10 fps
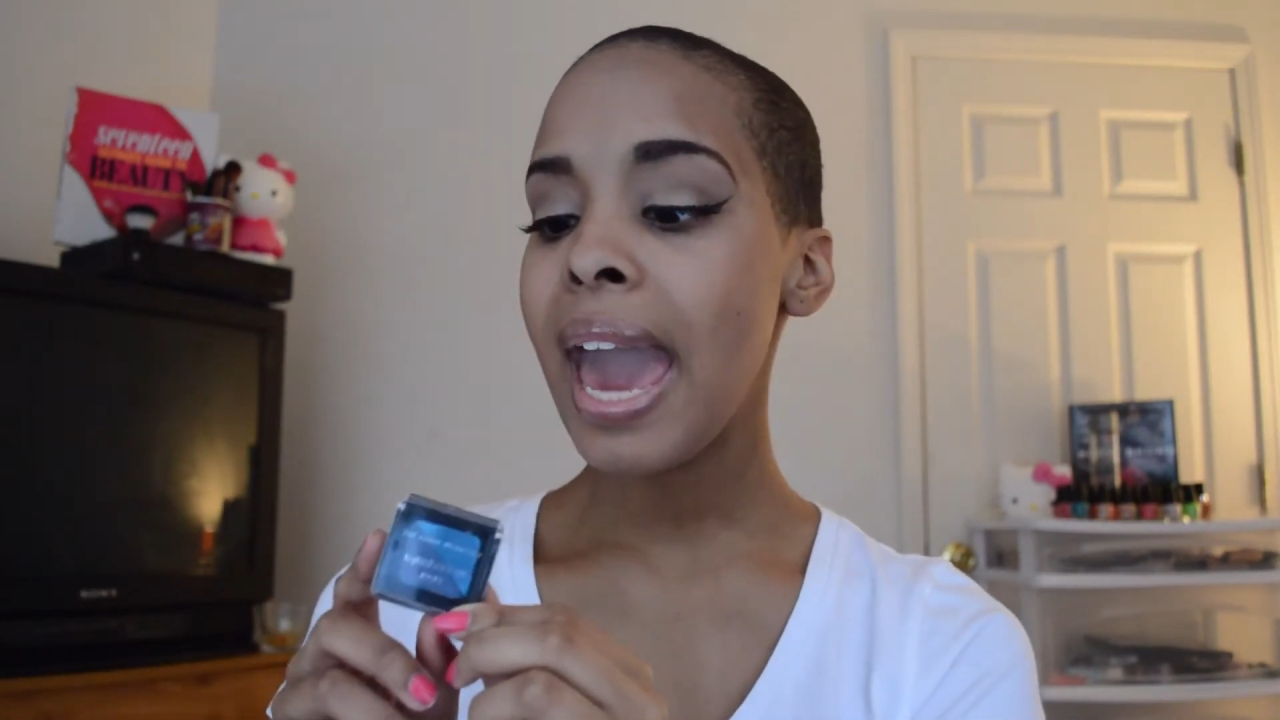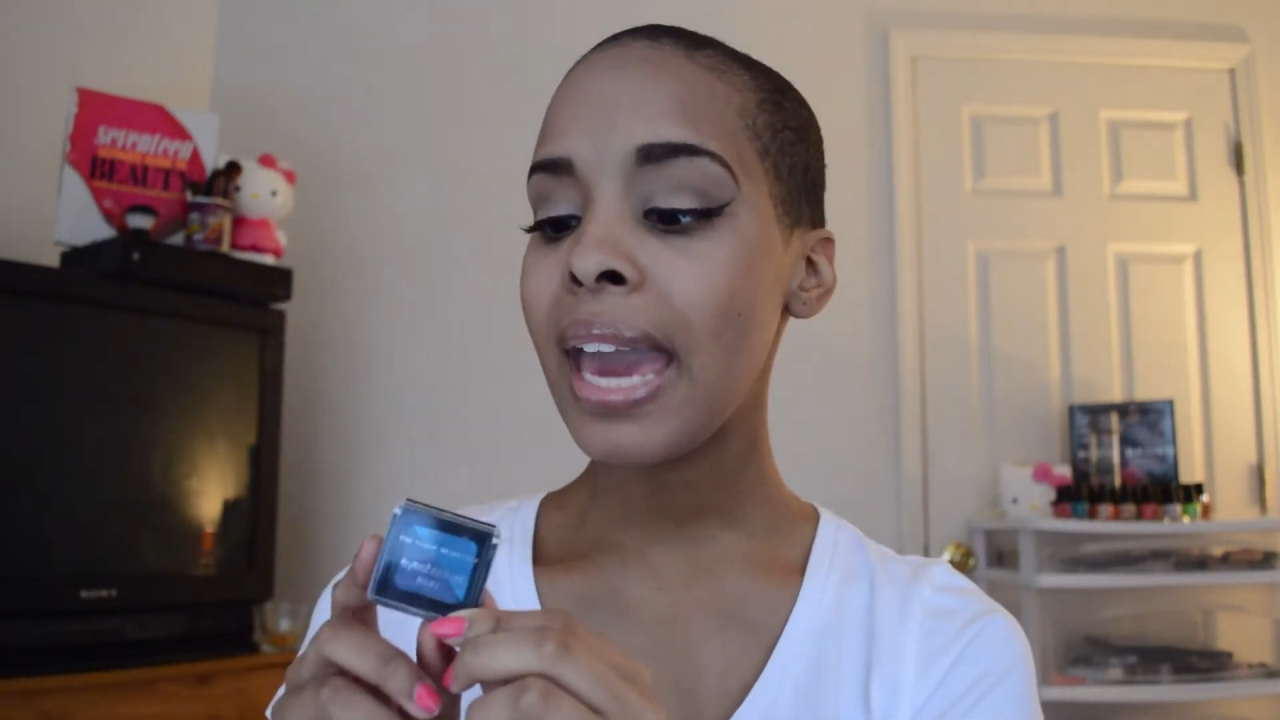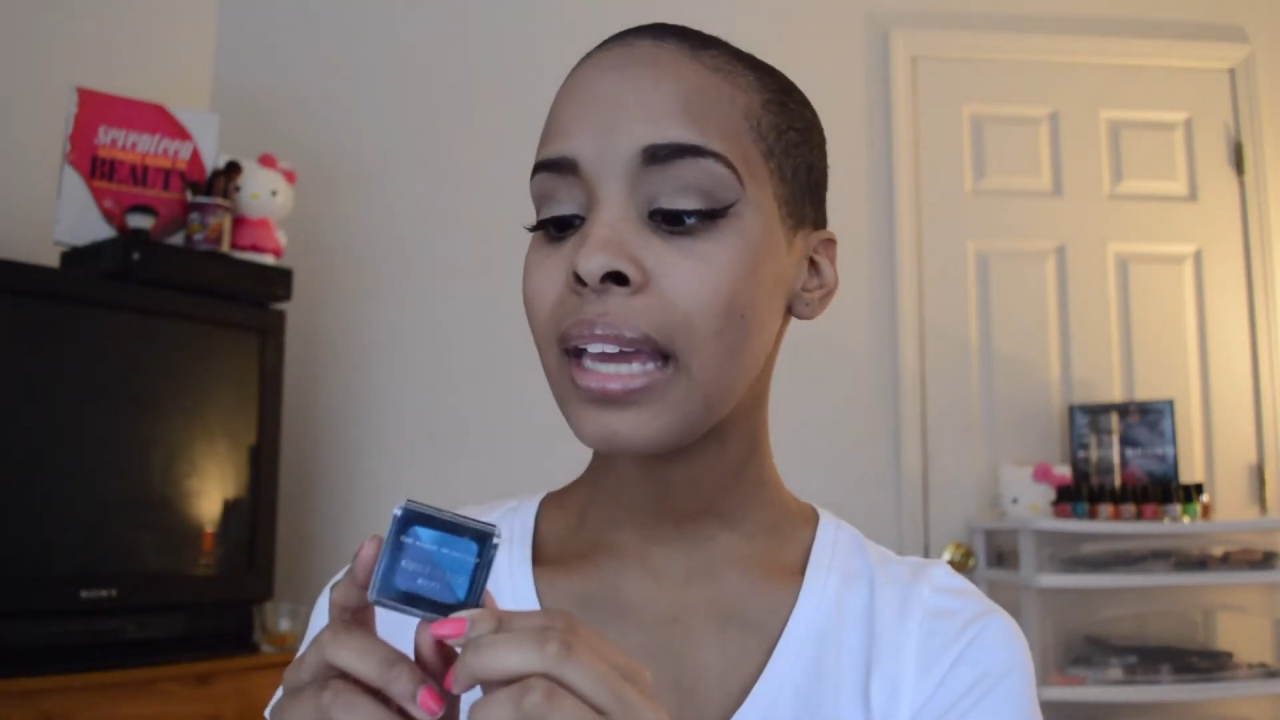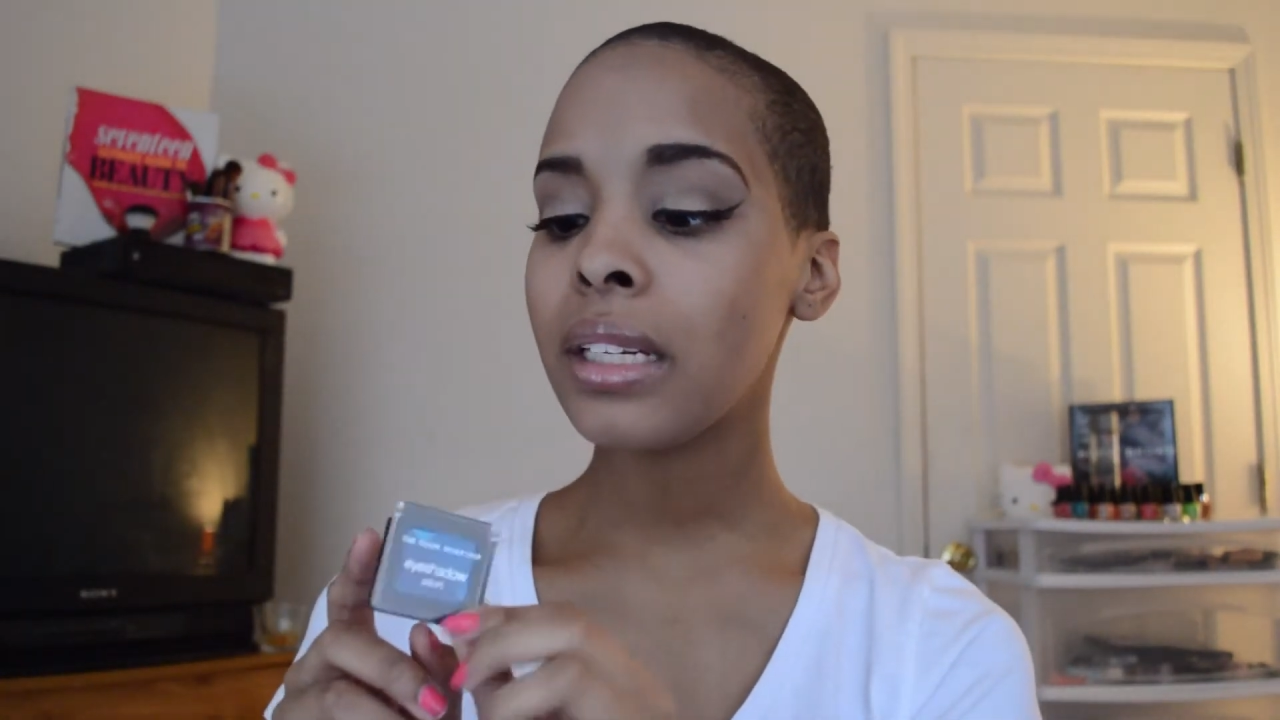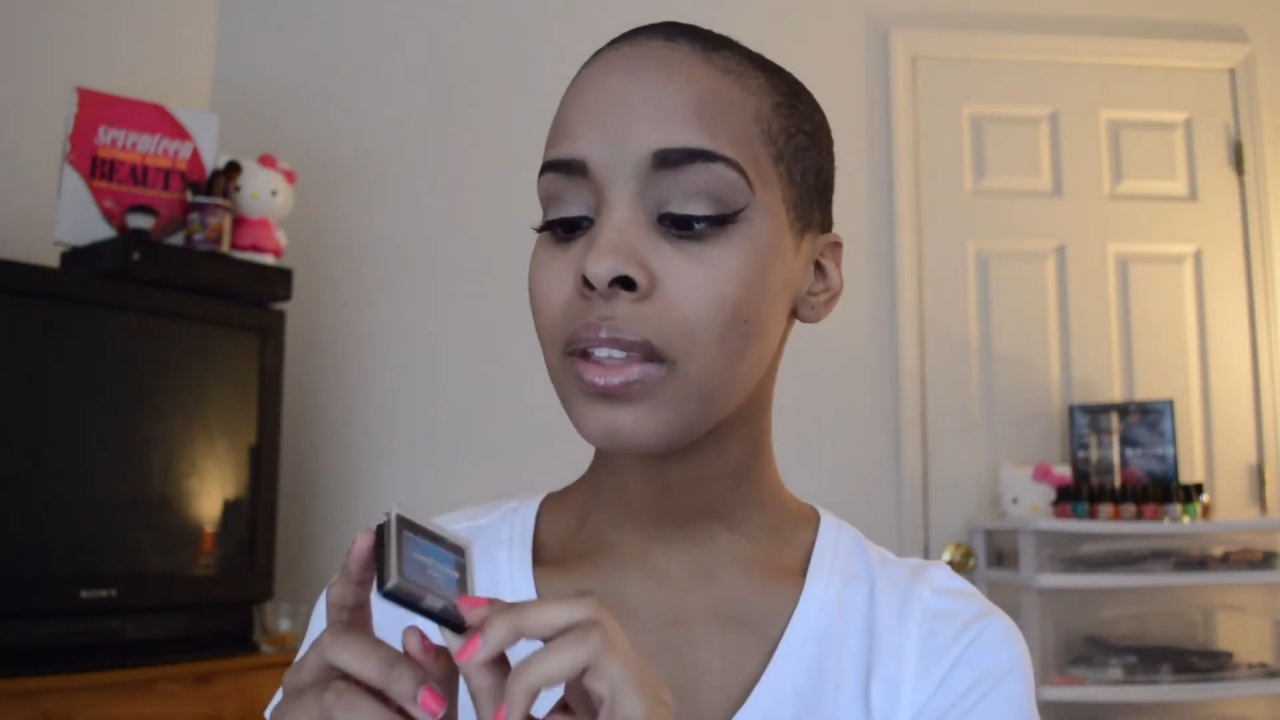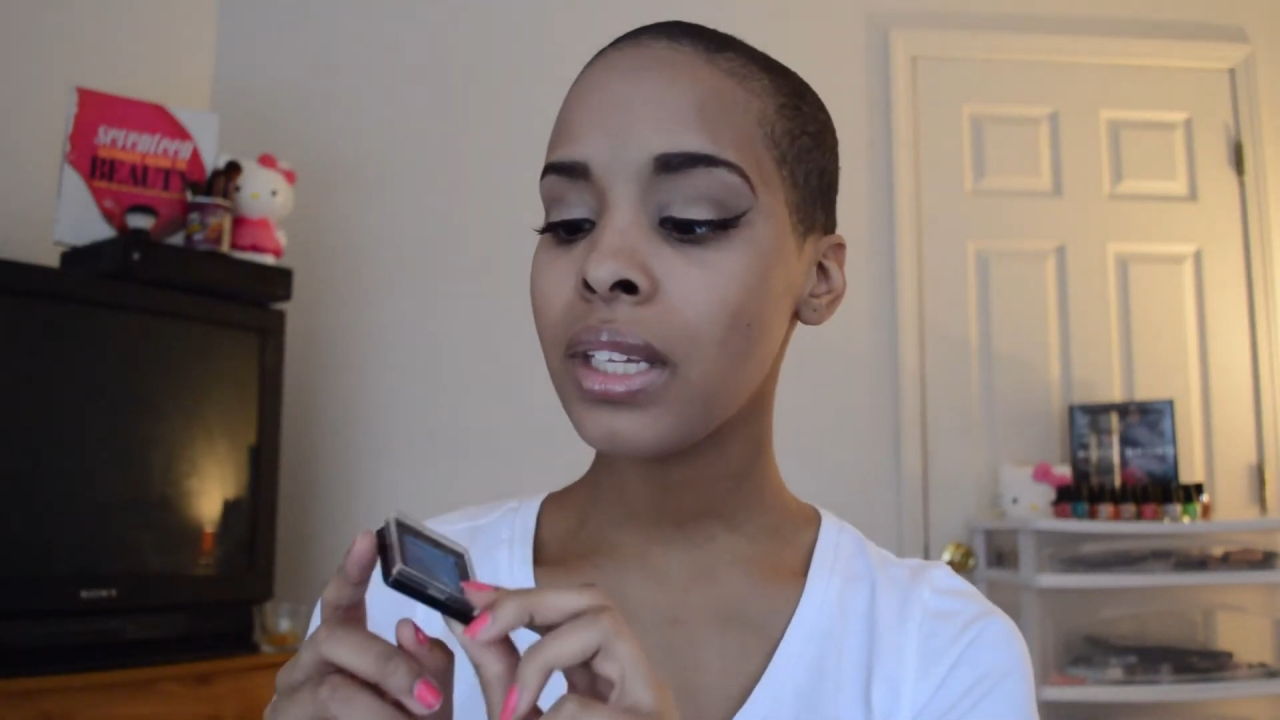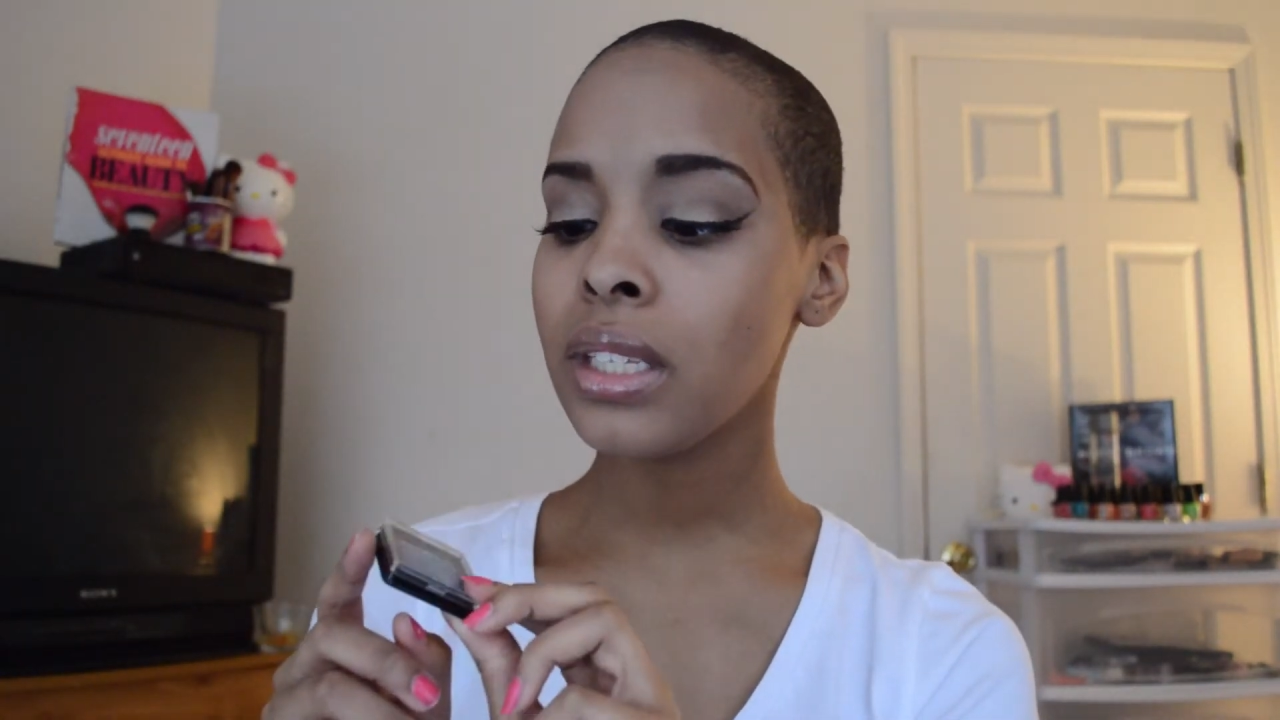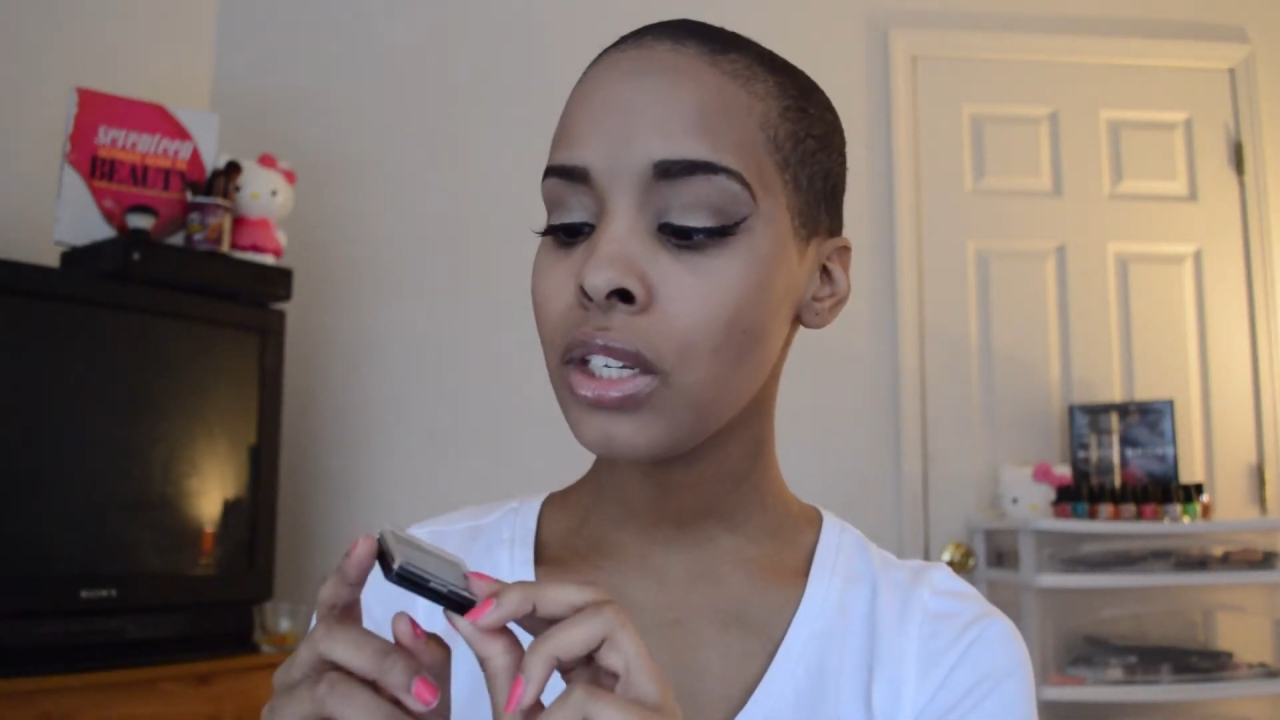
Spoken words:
And this